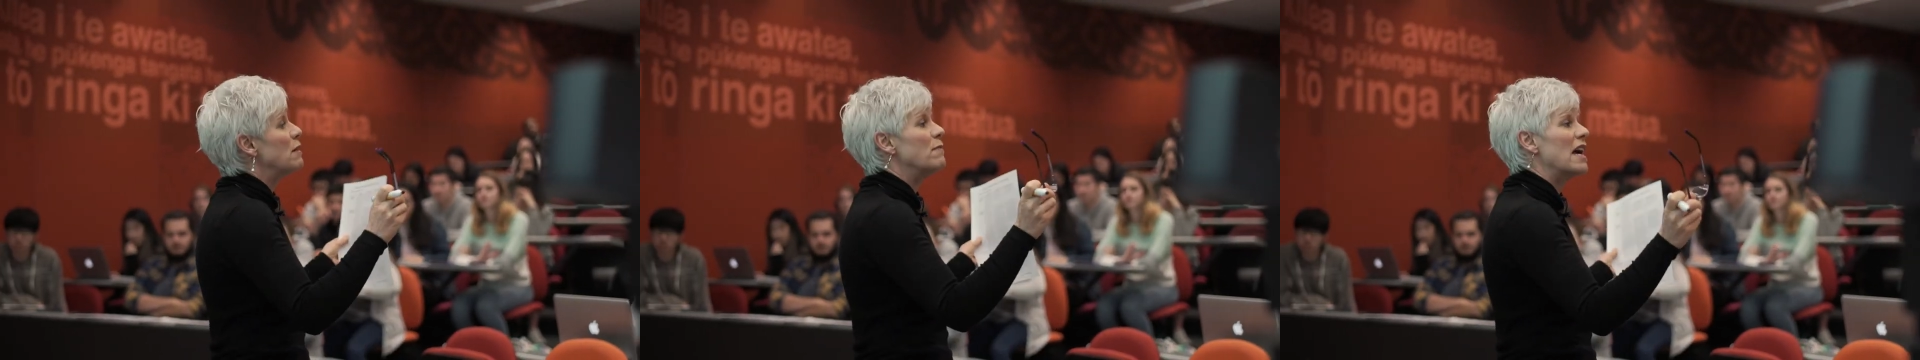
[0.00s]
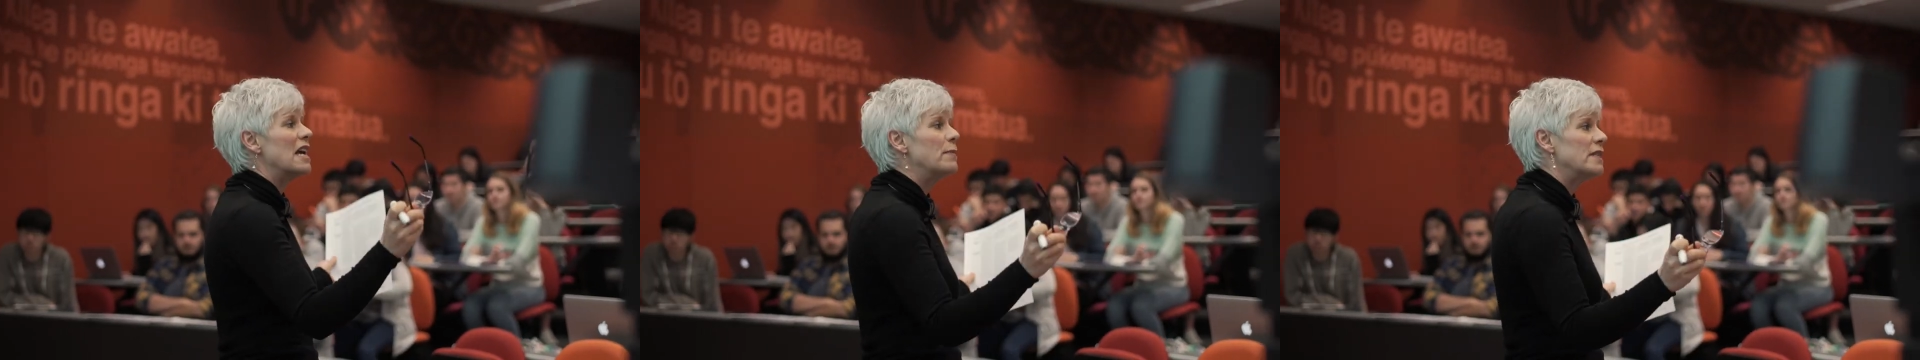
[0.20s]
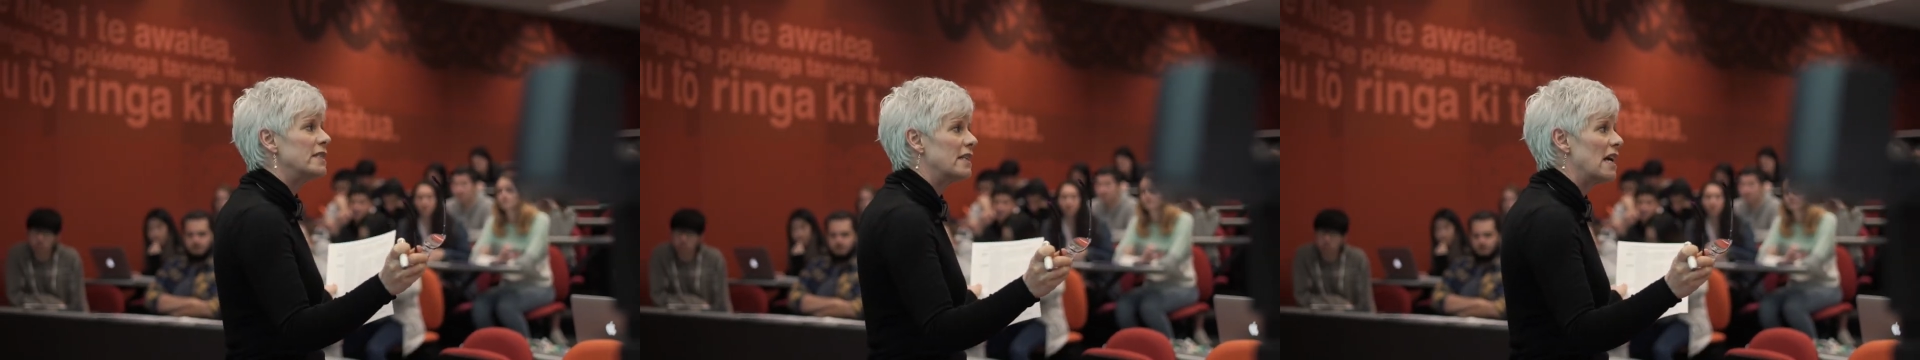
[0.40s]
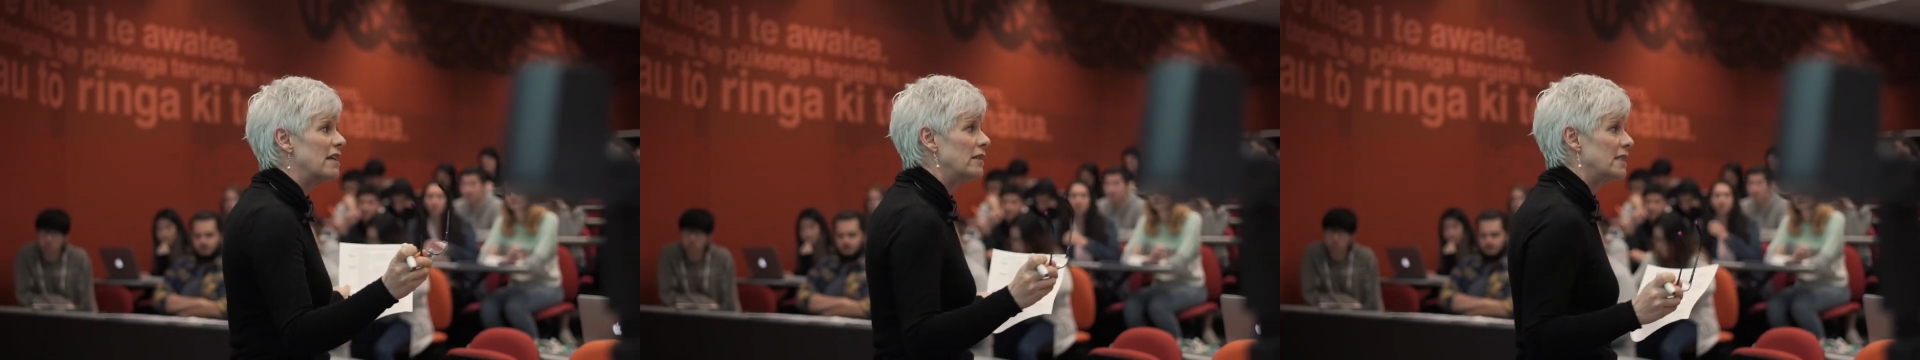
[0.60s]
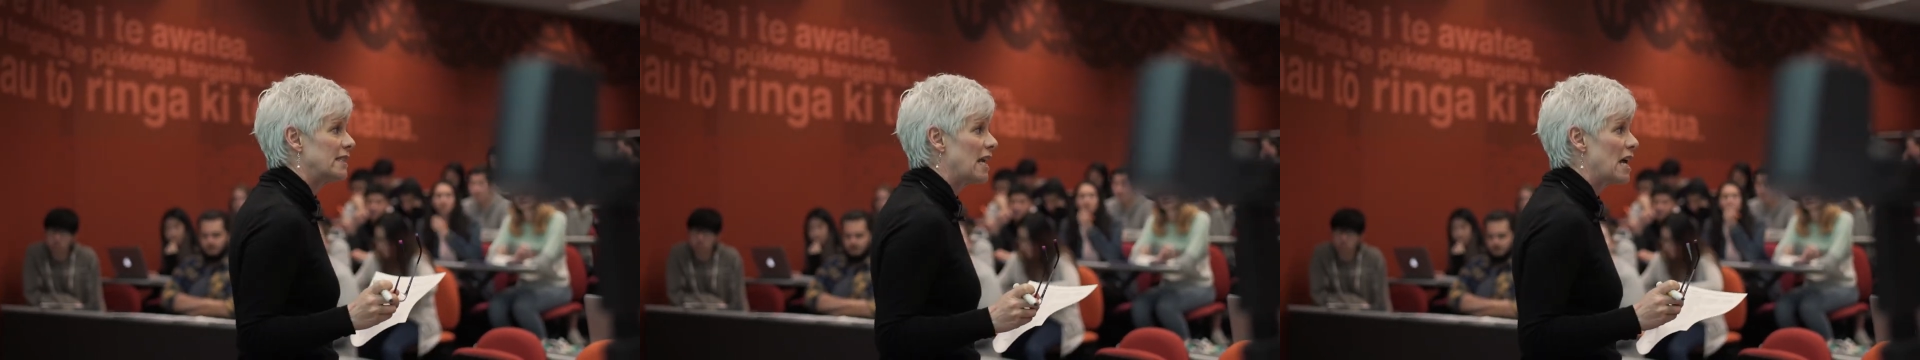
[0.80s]
in the
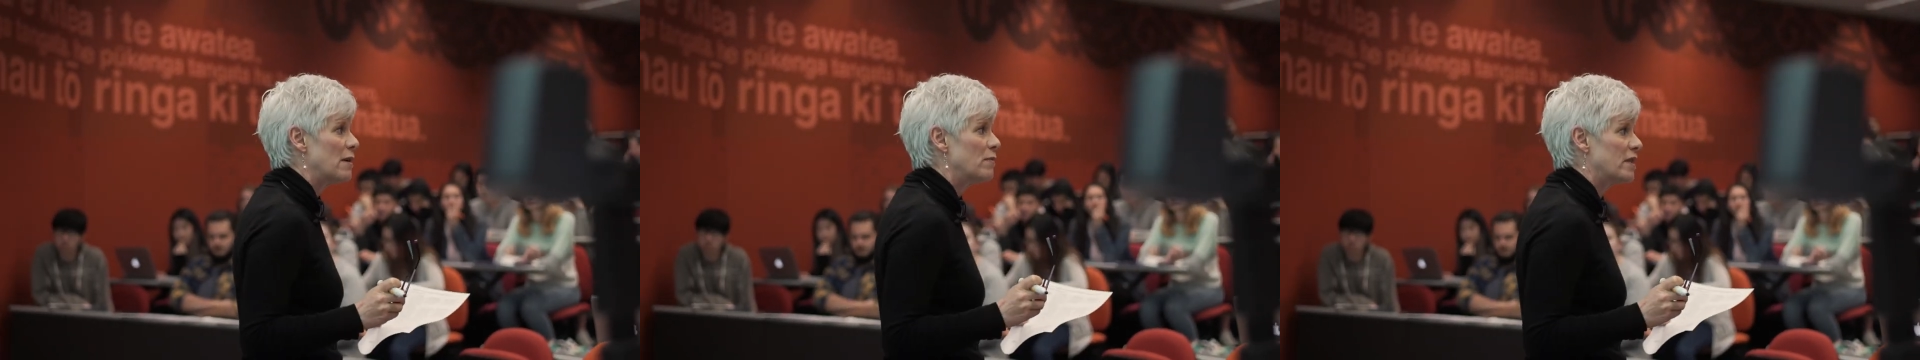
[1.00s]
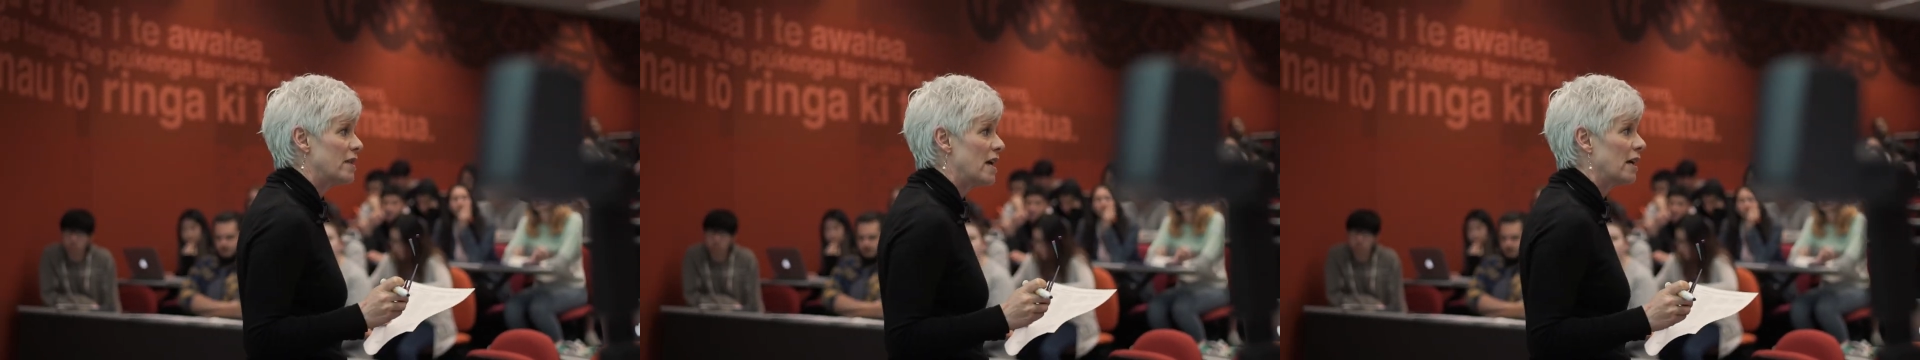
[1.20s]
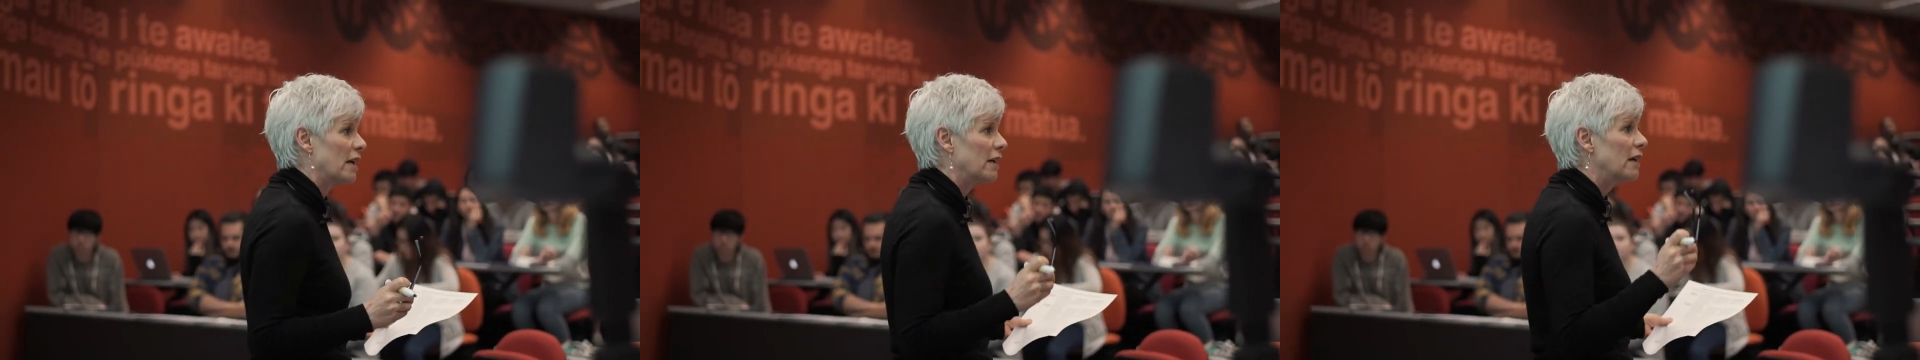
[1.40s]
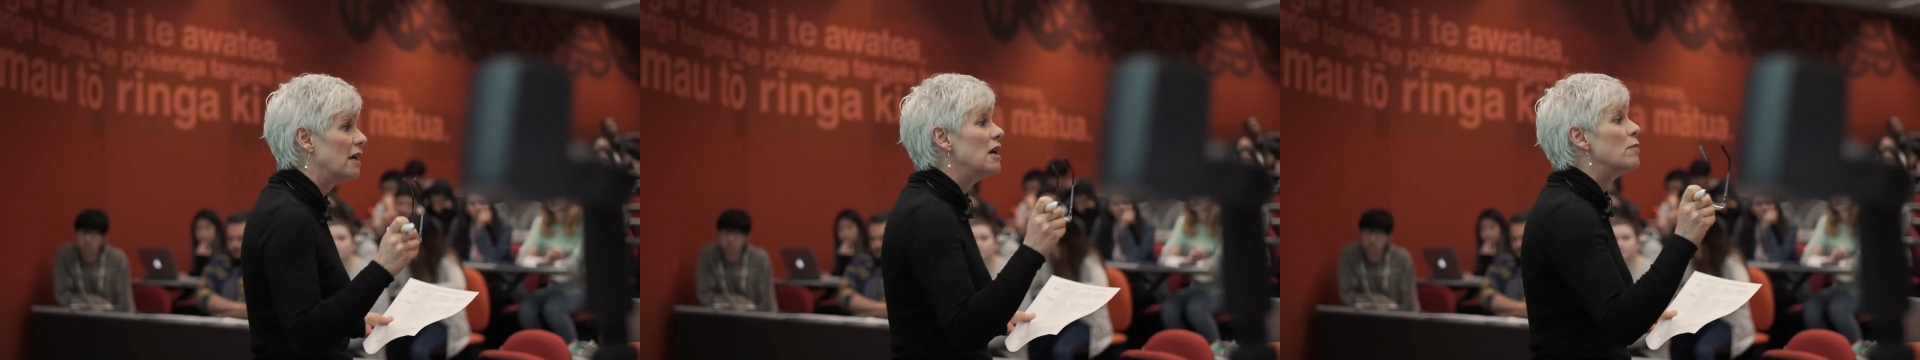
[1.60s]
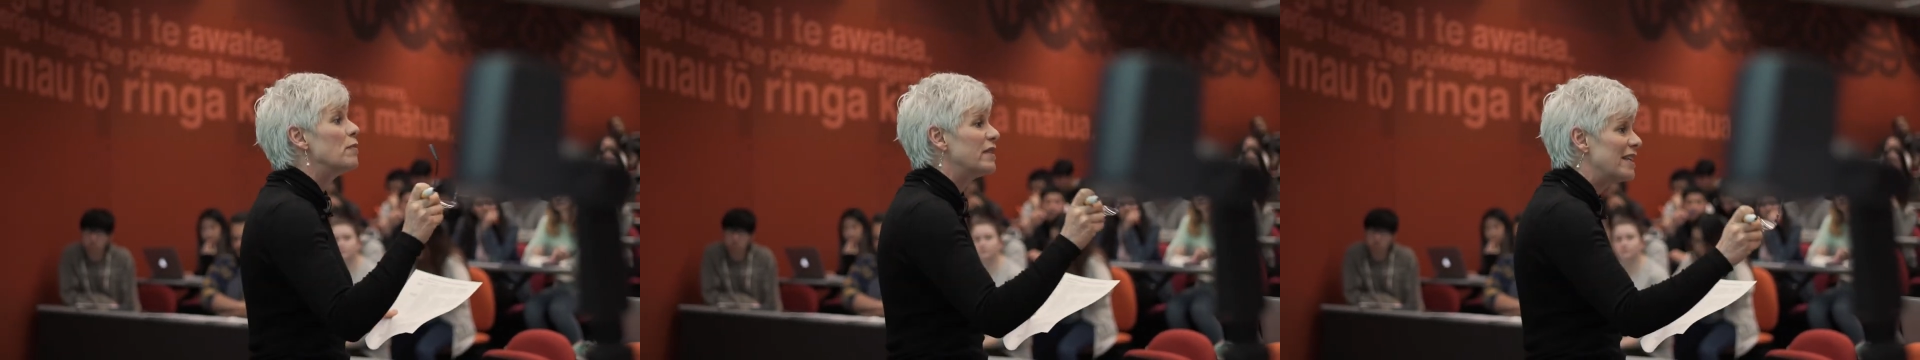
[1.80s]
classroom. And I think that
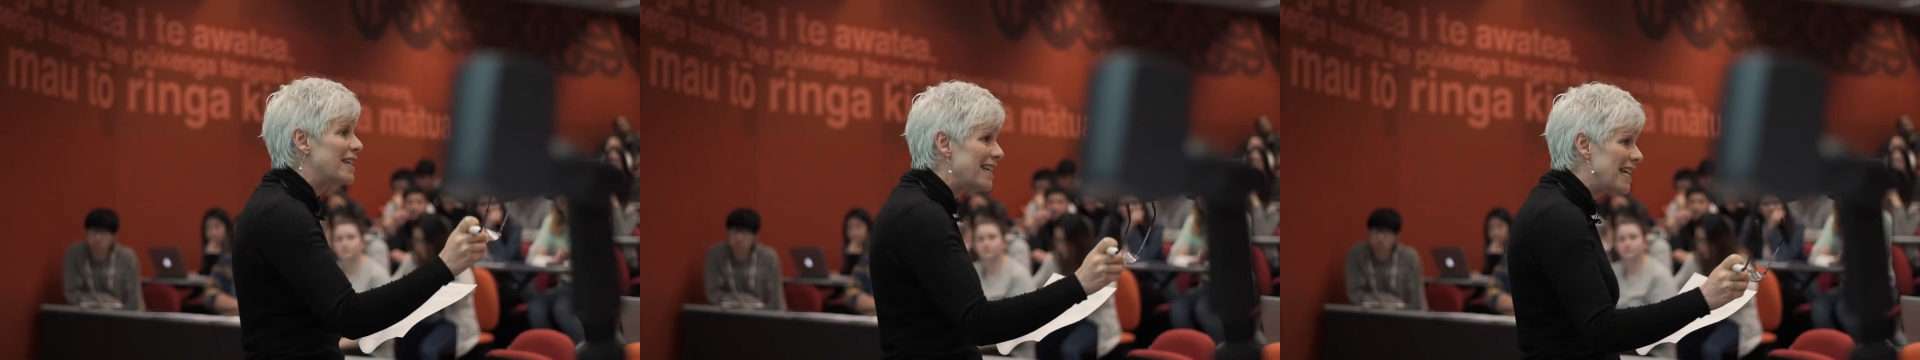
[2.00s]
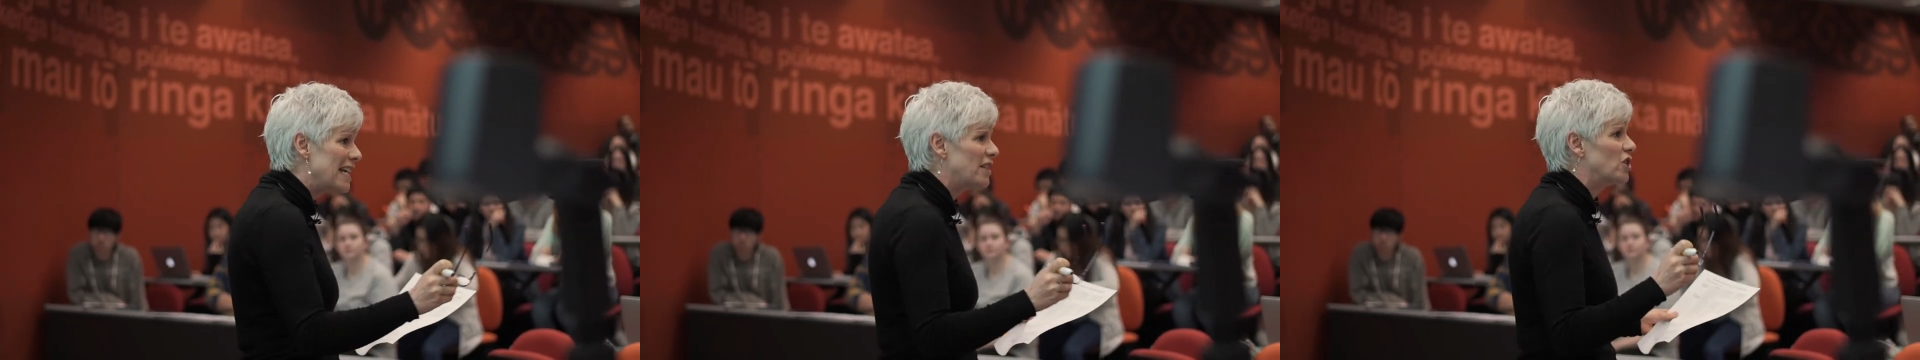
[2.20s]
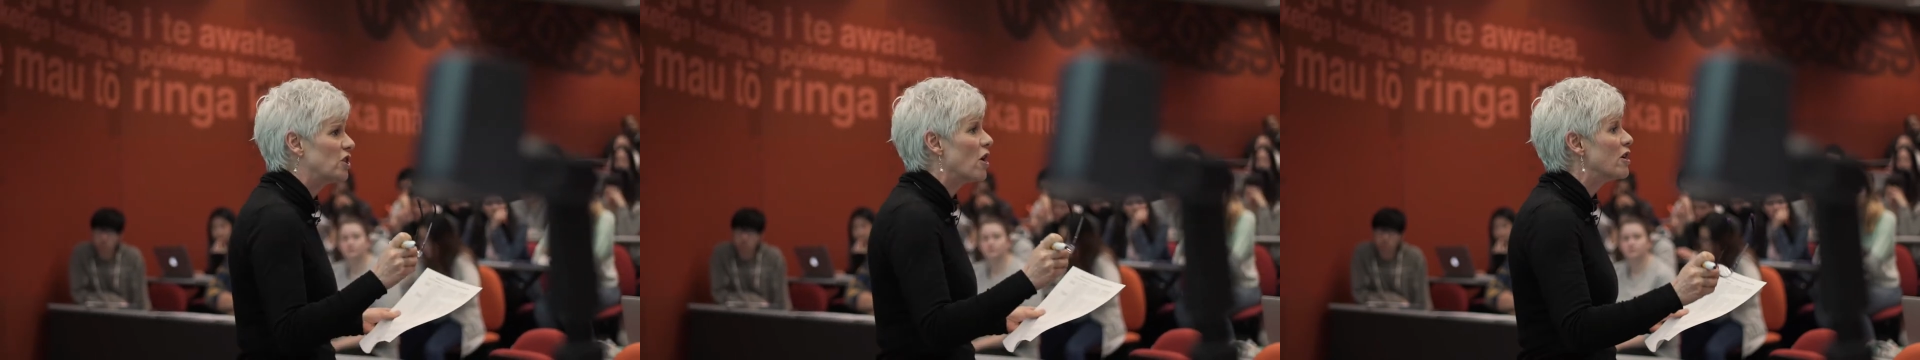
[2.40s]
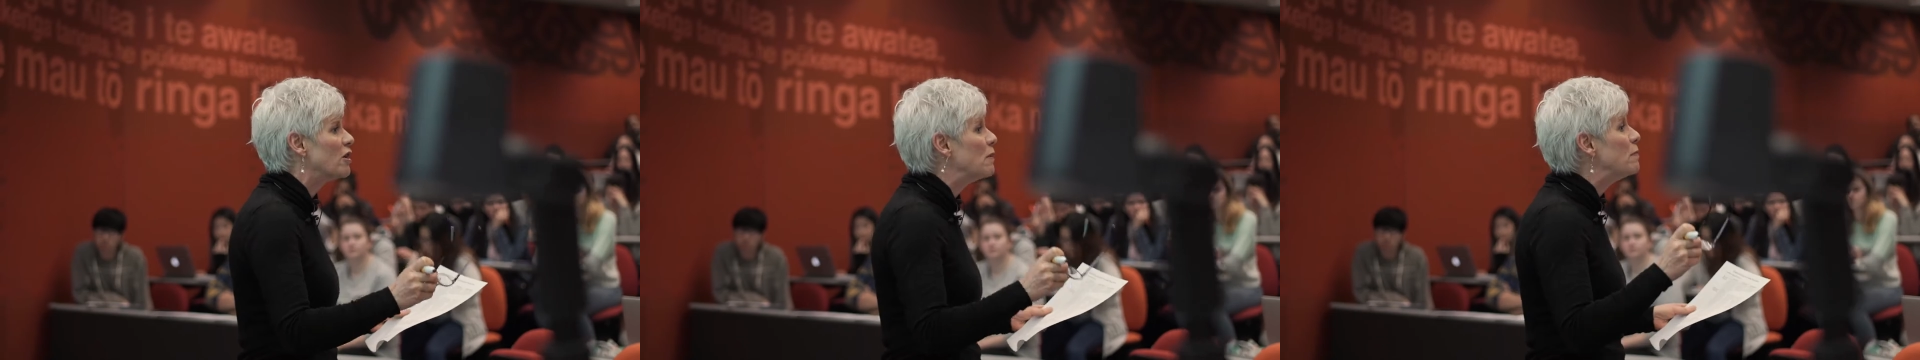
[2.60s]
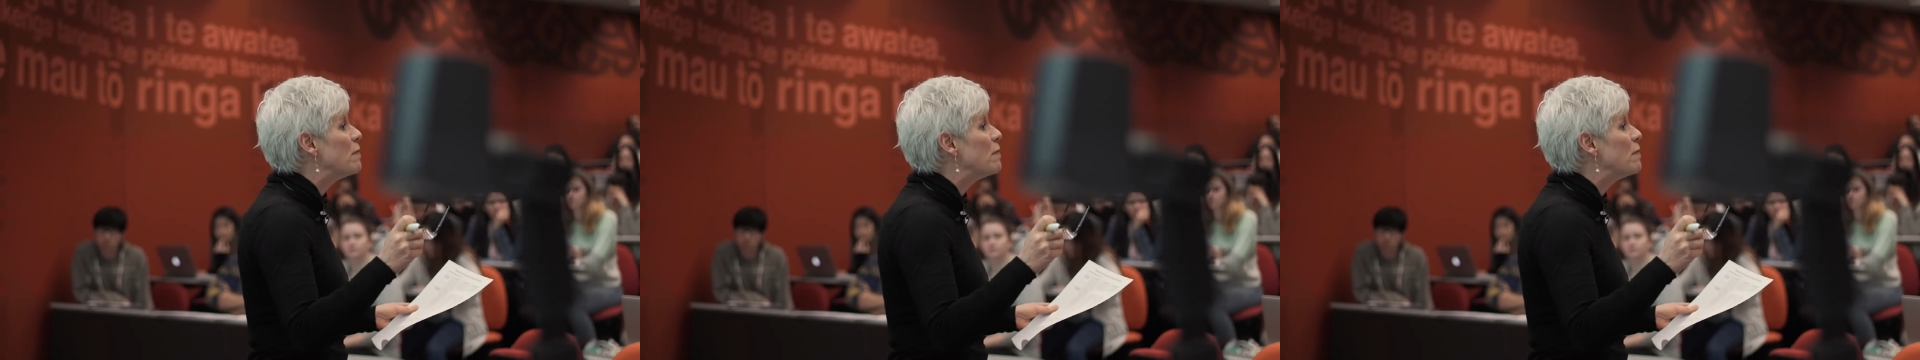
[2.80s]
responding to what students have